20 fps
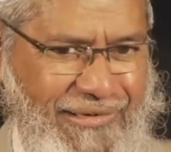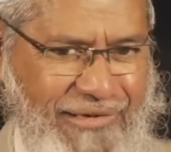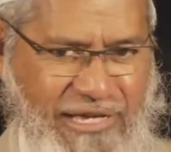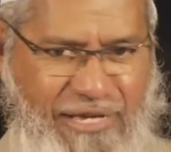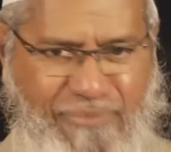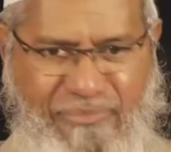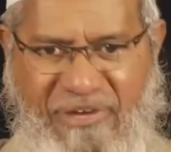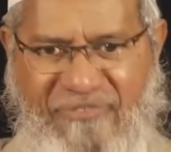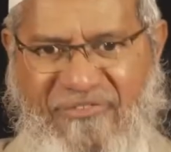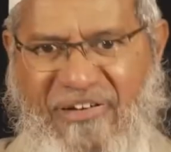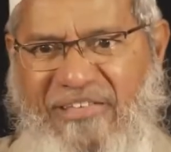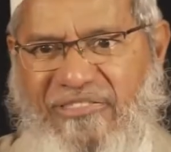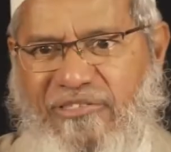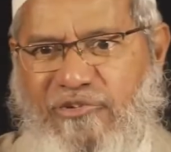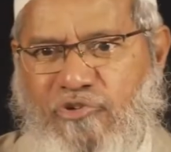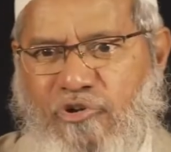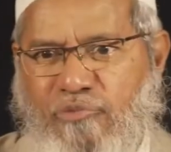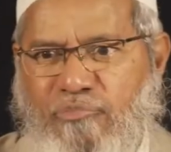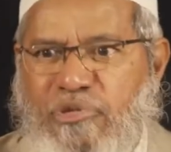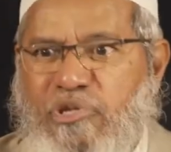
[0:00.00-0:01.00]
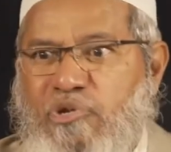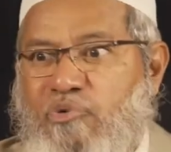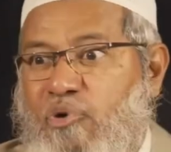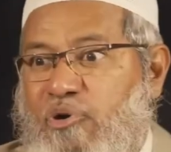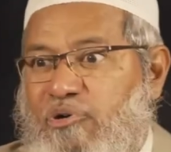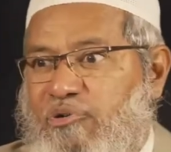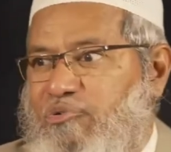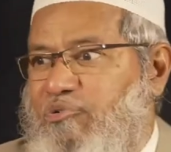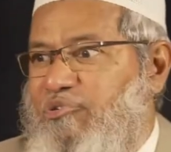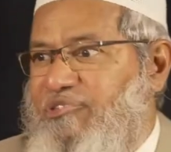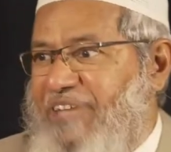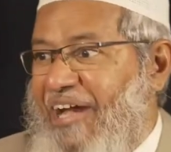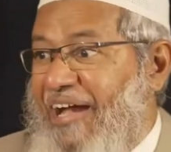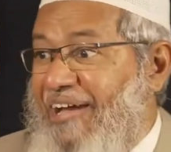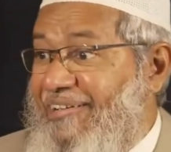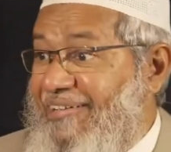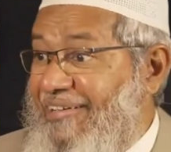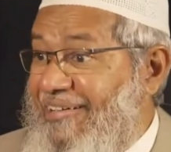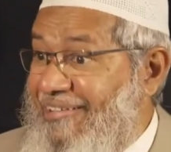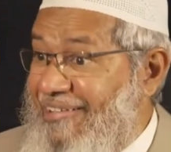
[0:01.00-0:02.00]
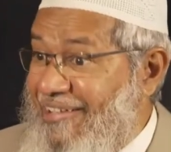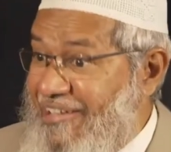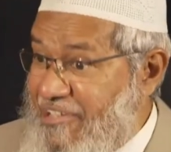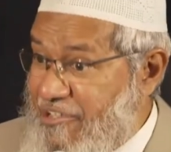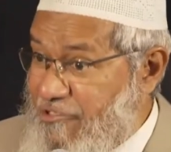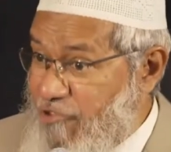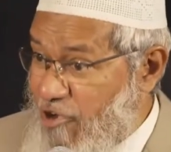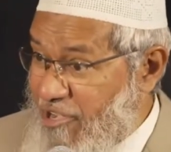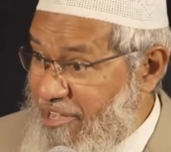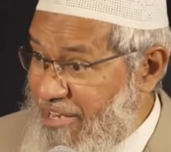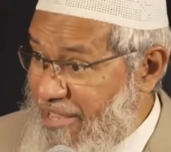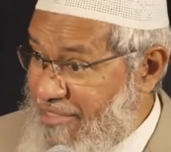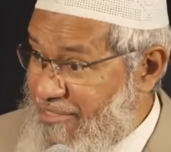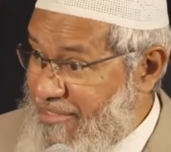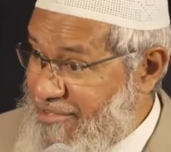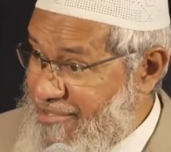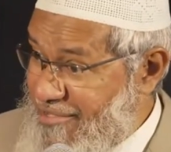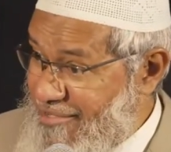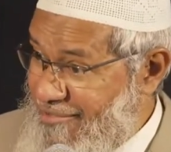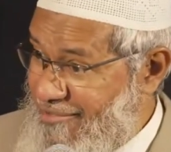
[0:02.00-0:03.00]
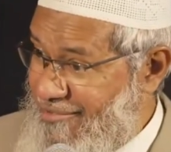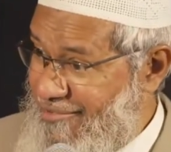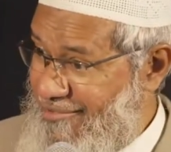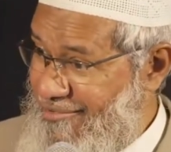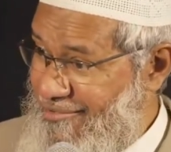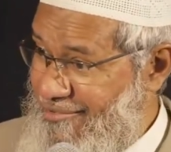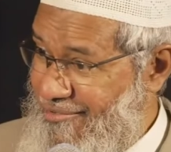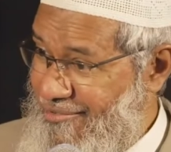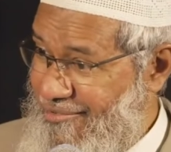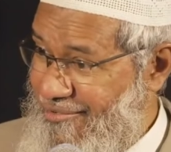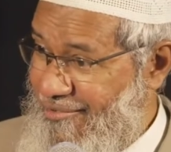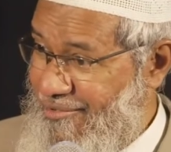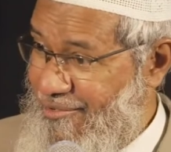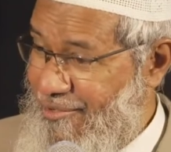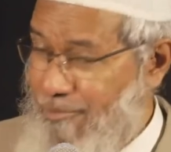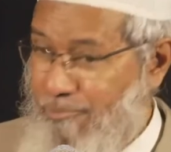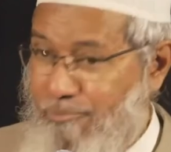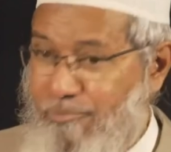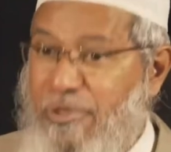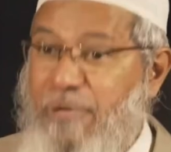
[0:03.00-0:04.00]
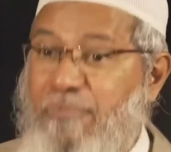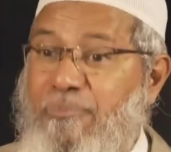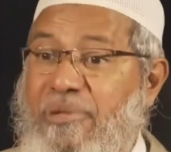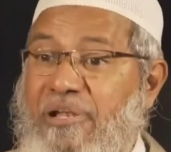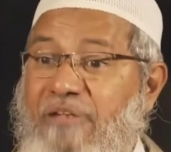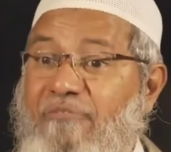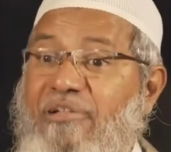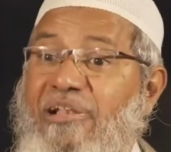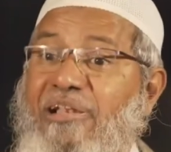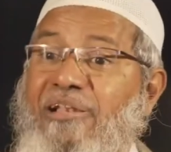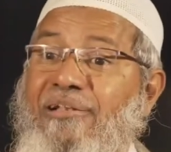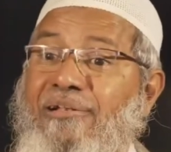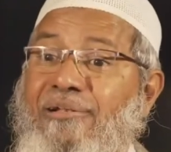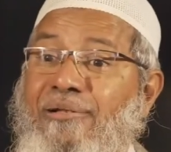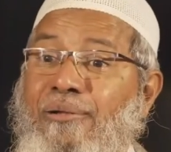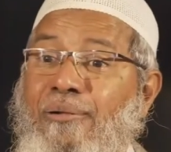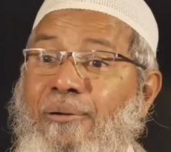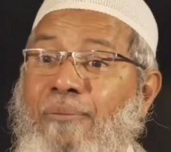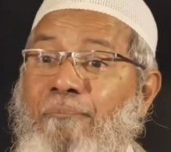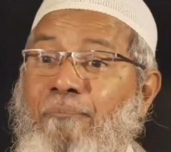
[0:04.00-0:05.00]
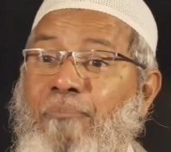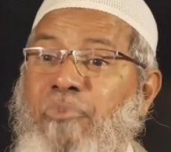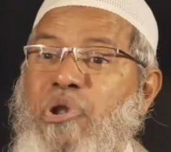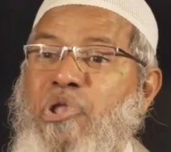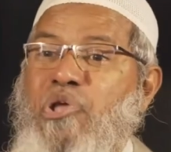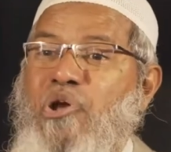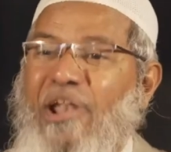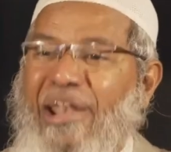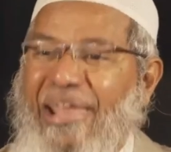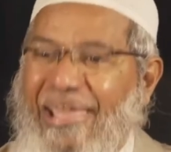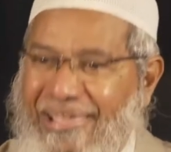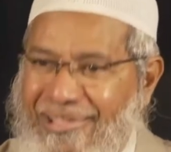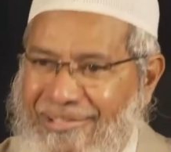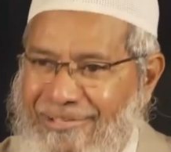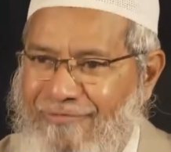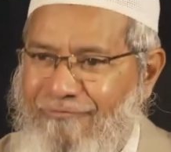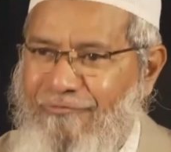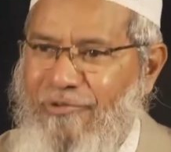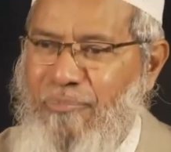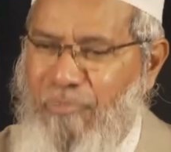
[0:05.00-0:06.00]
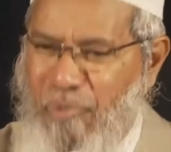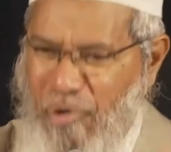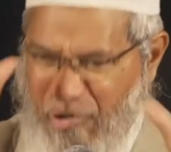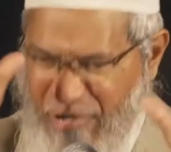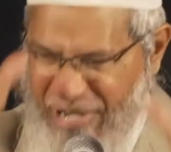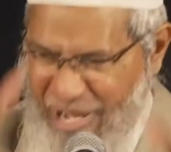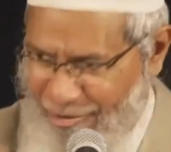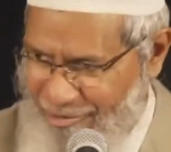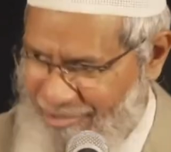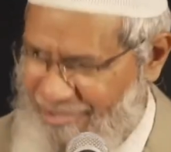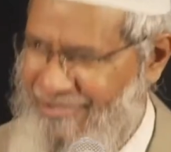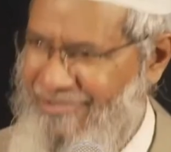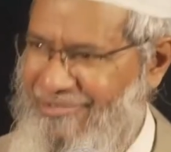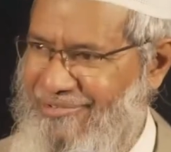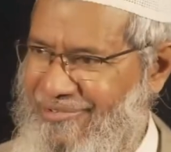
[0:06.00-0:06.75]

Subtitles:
And my father told me, you want to start a religious organization? People will pull your leg, will pull you down.